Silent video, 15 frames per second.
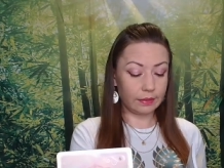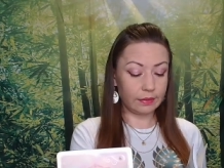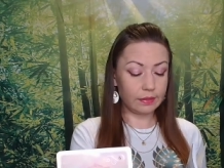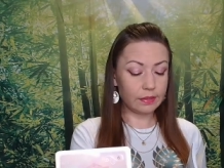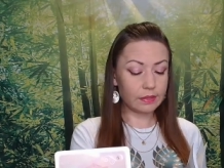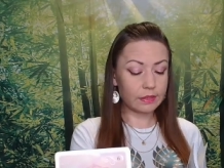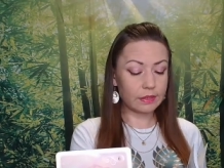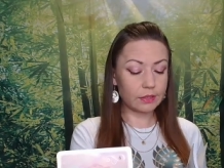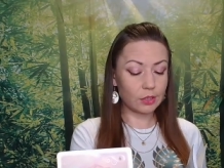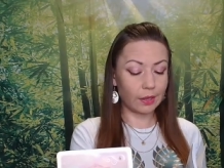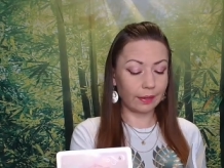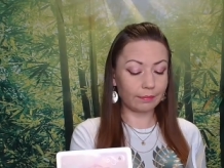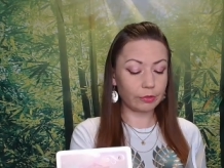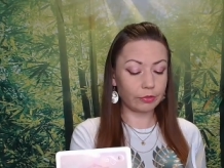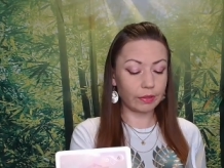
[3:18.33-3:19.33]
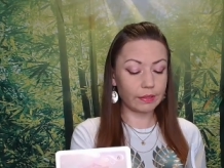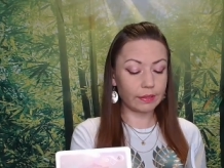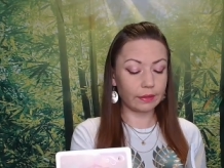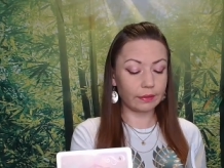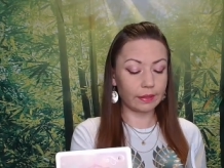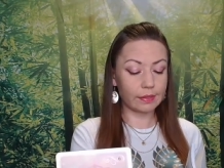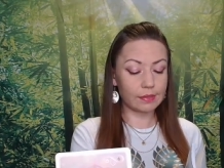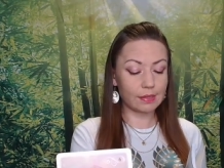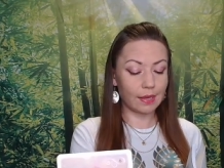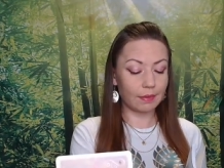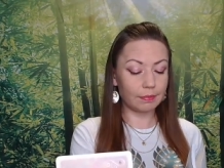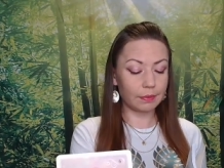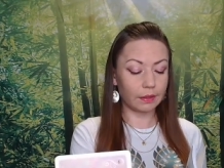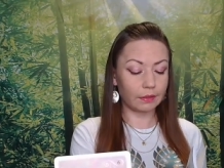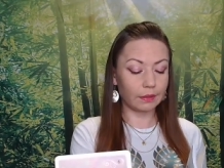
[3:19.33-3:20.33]
This is a time to radically
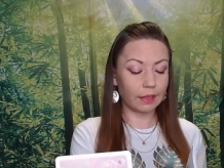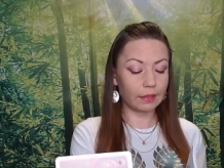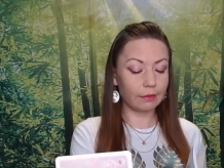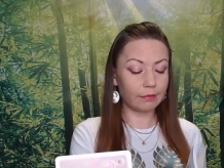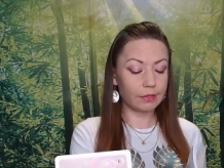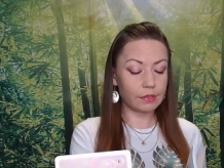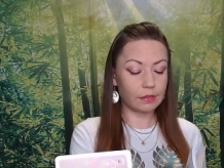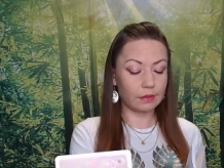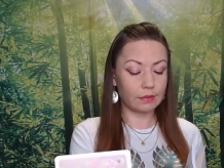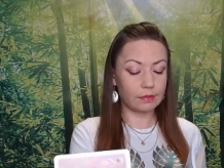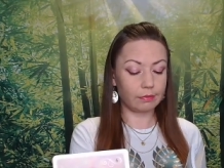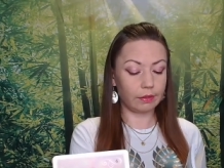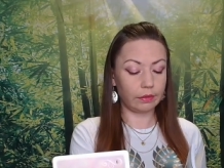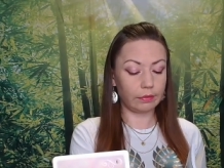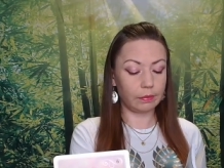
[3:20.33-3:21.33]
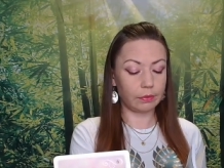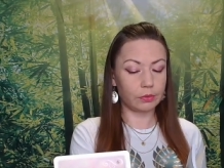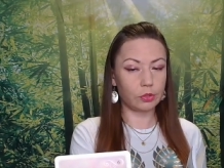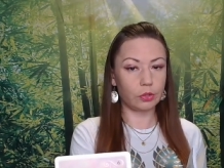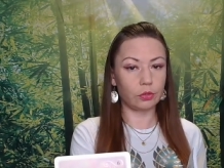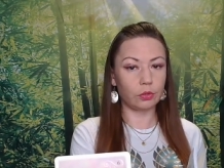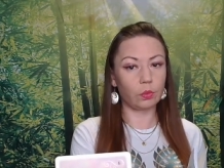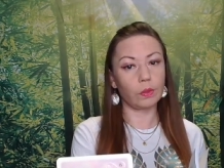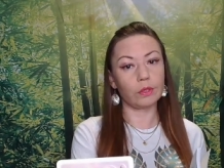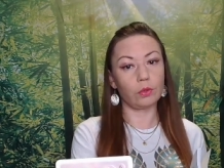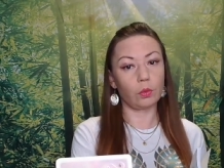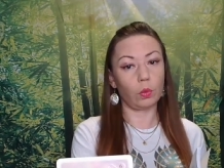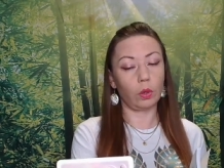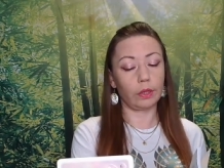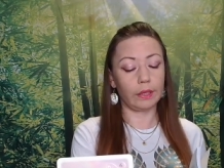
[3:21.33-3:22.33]
accept that not everything is available to you when
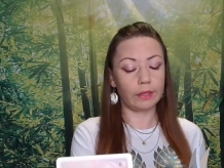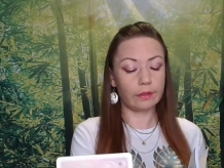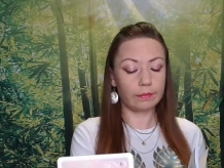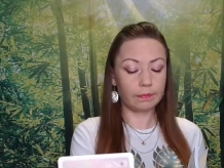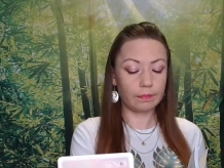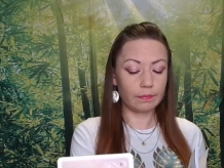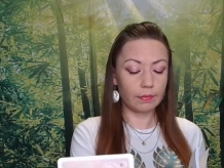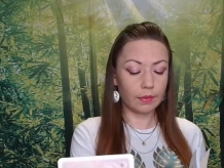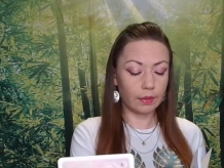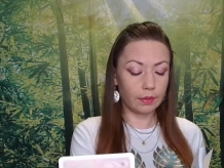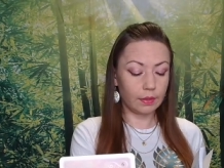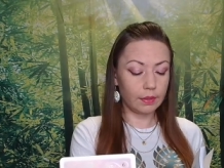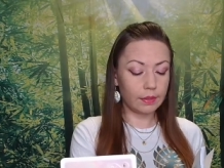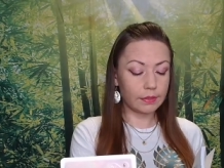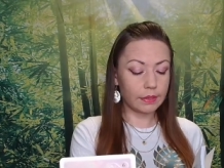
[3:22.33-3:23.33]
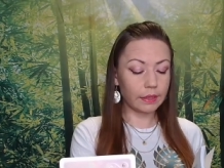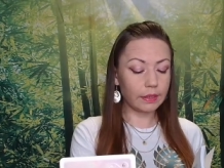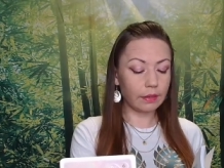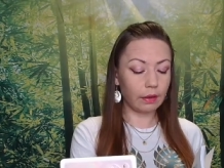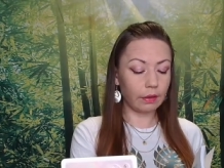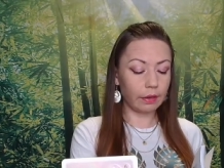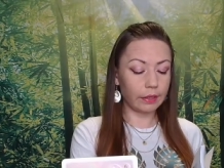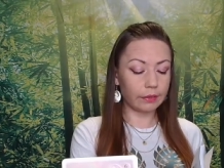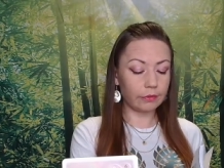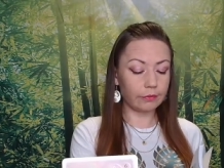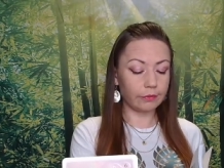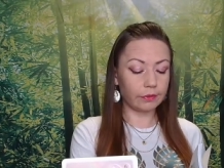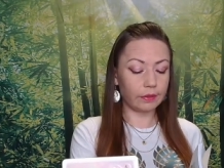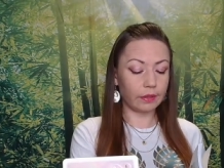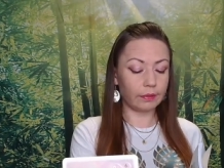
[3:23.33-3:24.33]
you want it. Take heart,
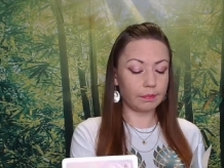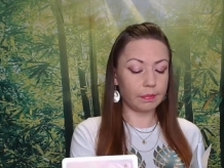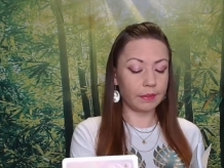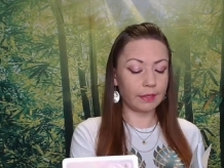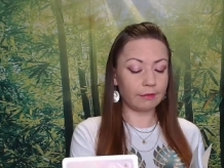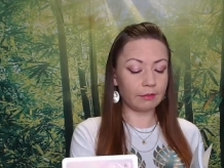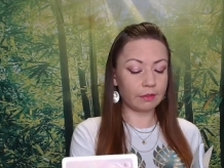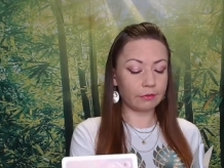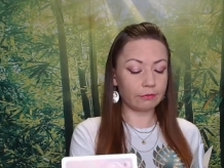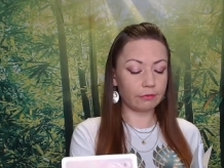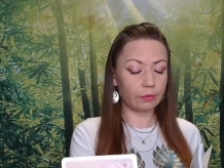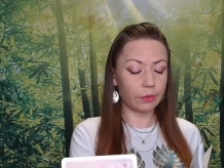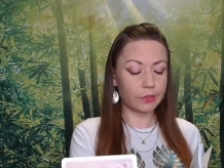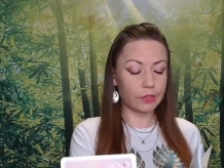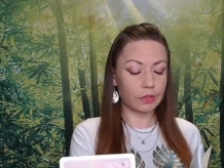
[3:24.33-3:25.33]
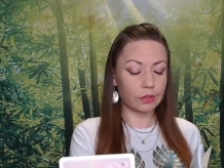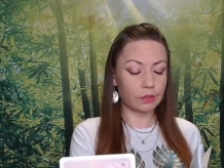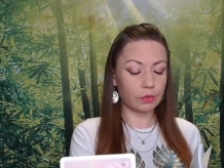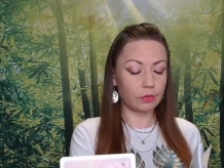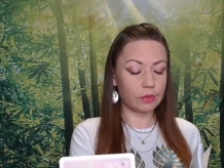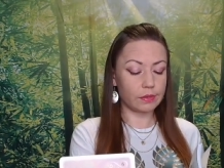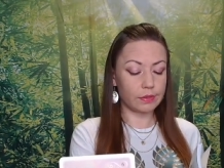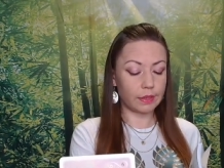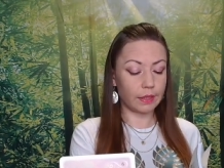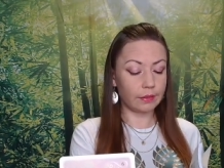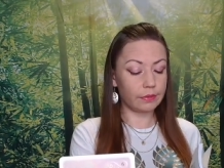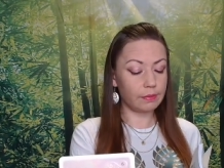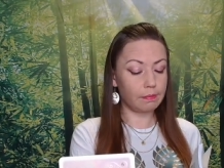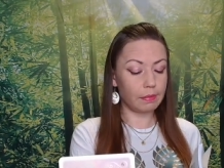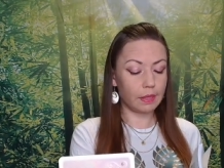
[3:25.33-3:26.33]
for there are benevolent forces who desire
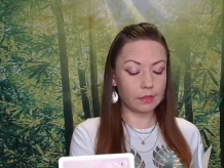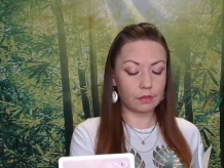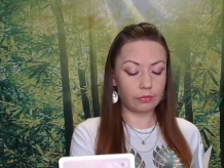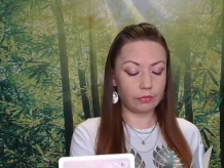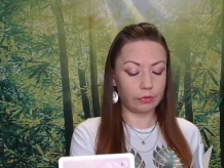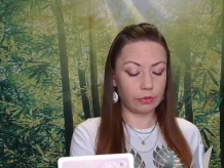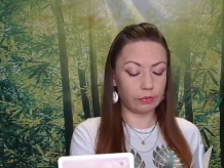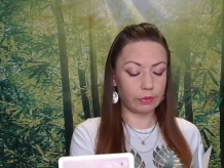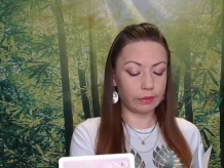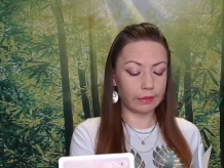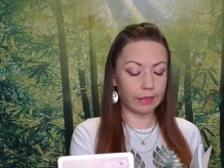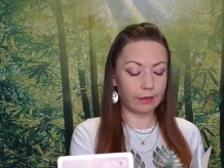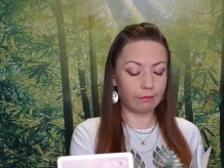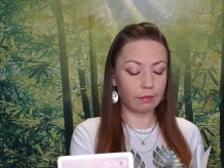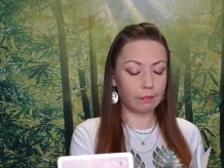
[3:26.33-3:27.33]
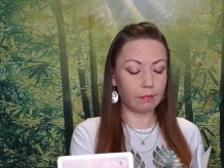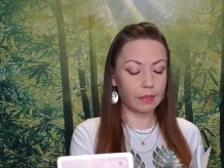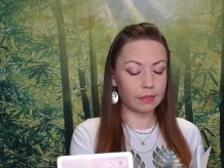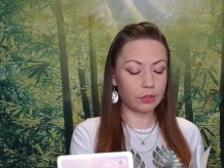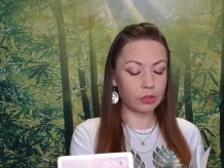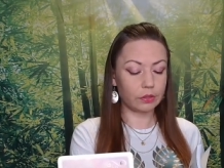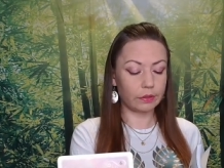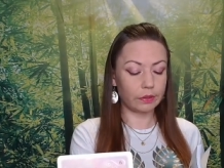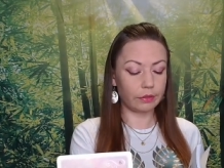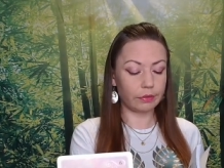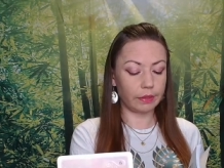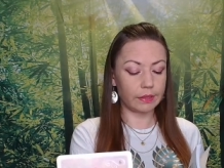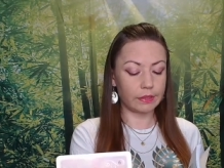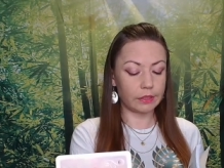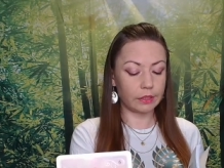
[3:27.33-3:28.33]
the best for you and have a much clearer
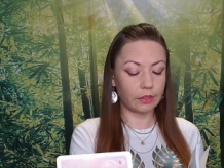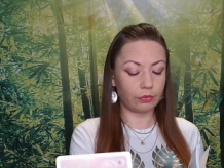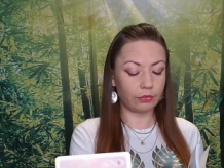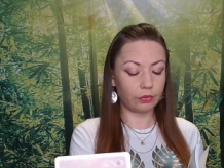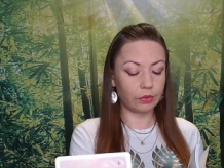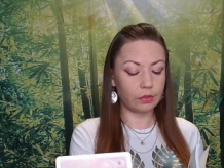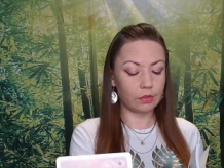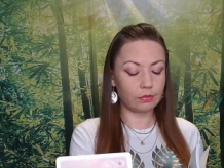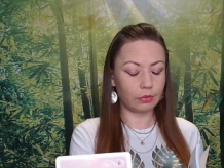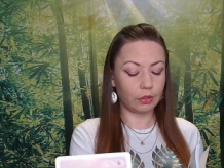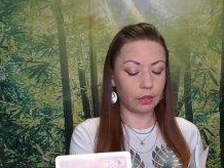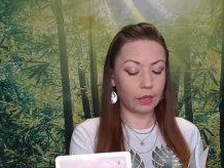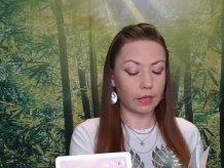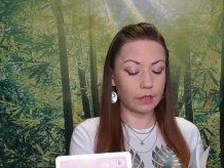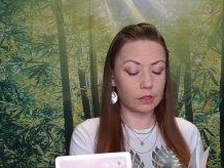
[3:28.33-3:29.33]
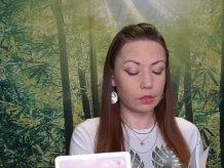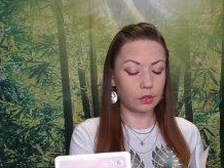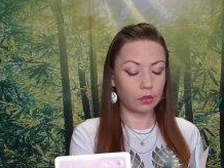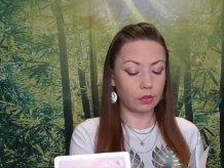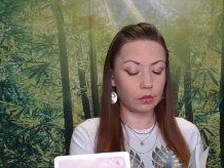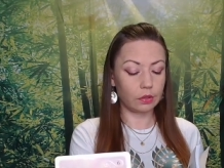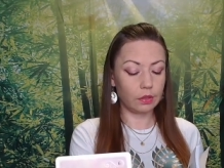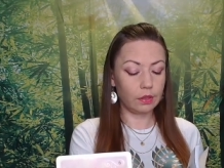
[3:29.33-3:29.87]
idea of what is for your highest good.